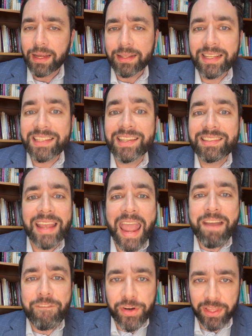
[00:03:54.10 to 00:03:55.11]
"This is
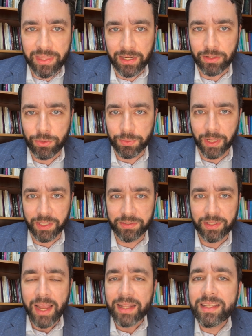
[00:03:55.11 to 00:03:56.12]
everything to us.
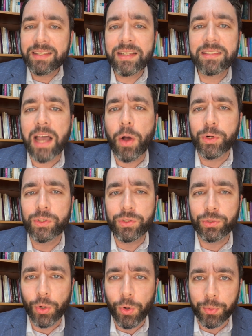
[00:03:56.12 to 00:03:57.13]
This is our
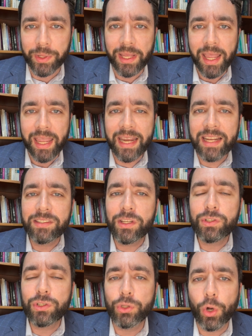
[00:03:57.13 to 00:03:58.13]
story. It is the
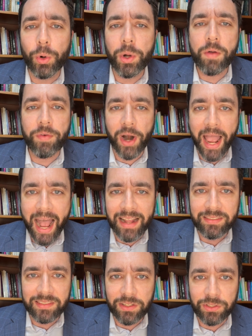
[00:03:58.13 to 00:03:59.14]
story of our
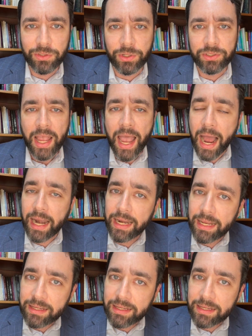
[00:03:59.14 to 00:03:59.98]
ancestors, and it